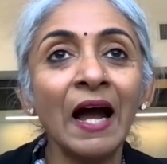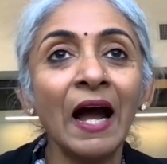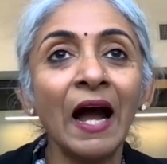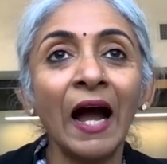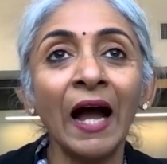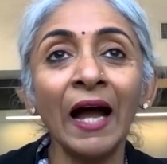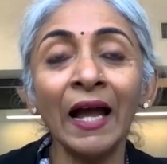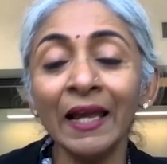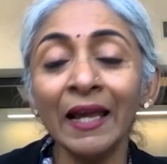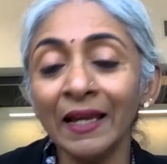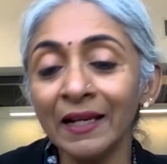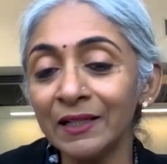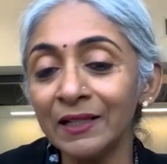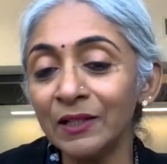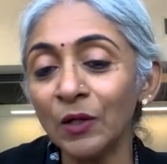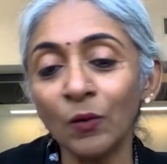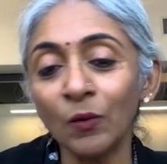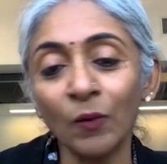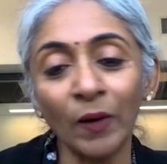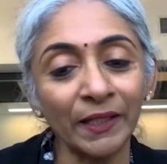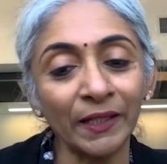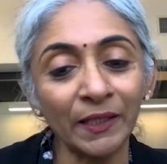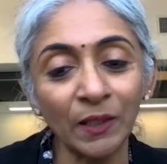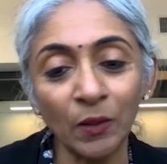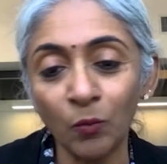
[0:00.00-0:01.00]
I had no
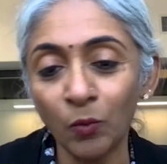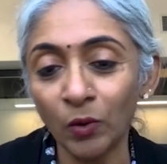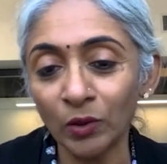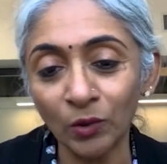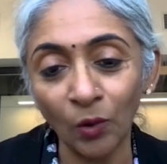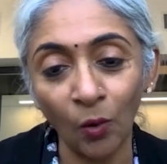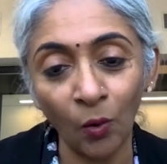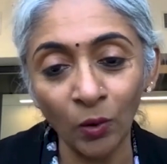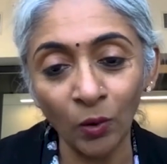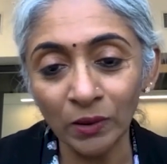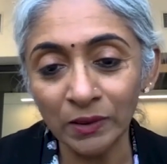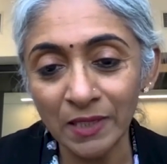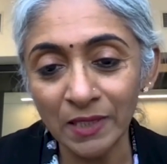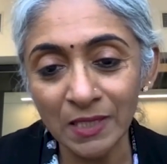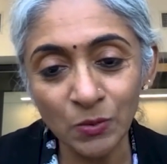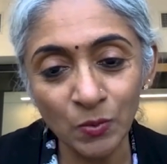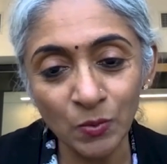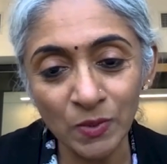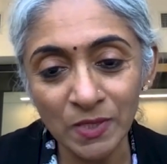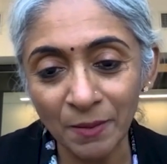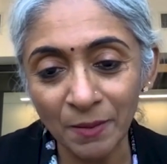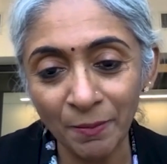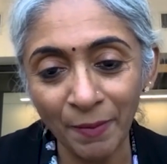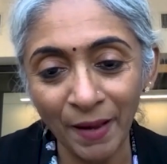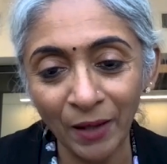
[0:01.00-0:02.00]
idea what all this
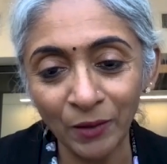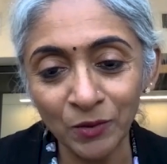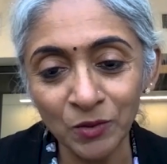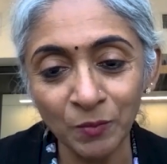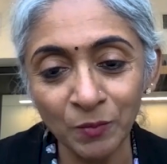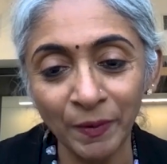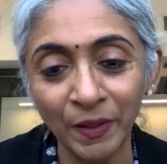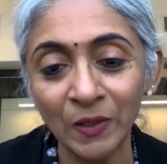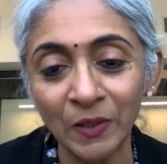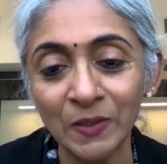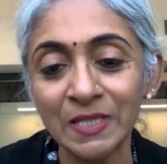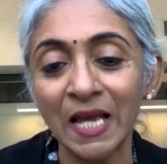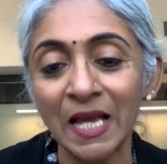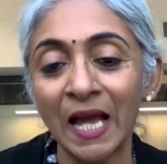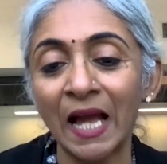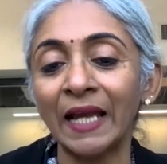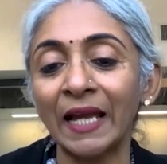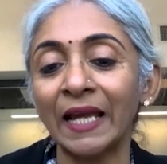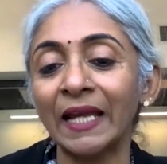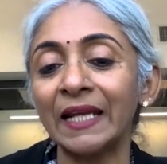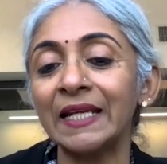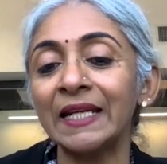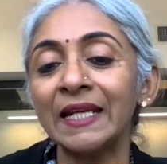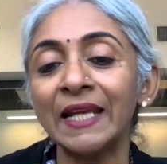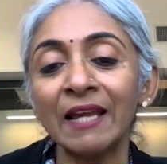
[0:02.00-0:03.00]
was about because I
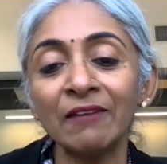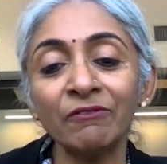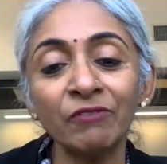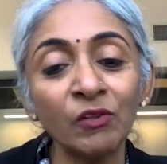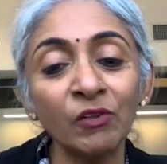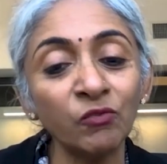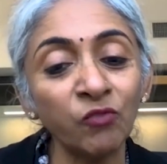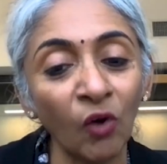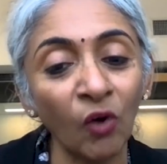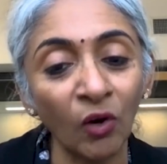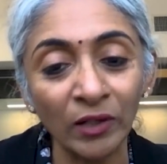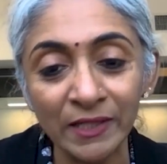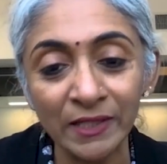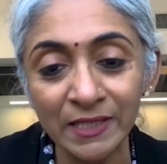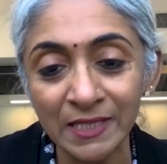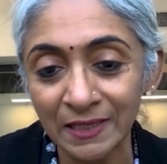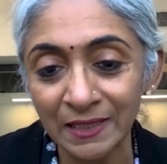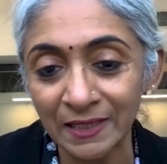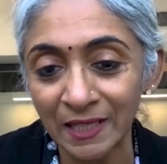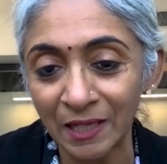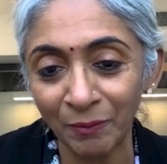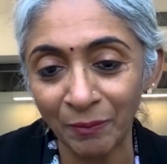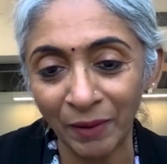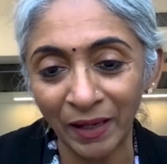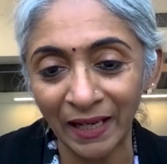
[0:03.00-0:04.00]
had never volunteered
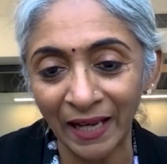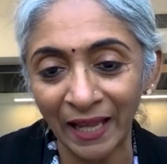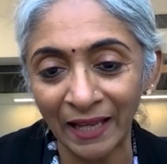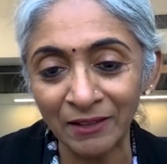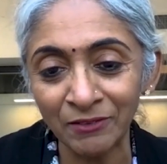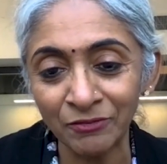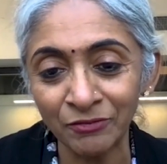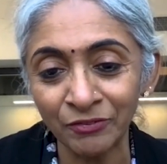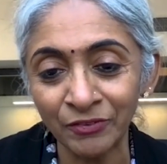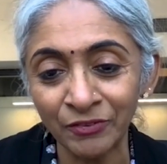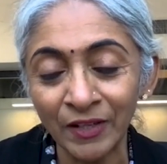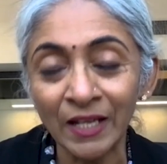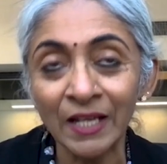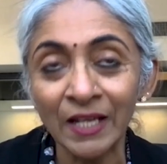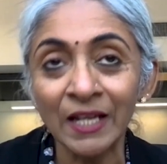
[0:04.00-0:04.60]
in my life.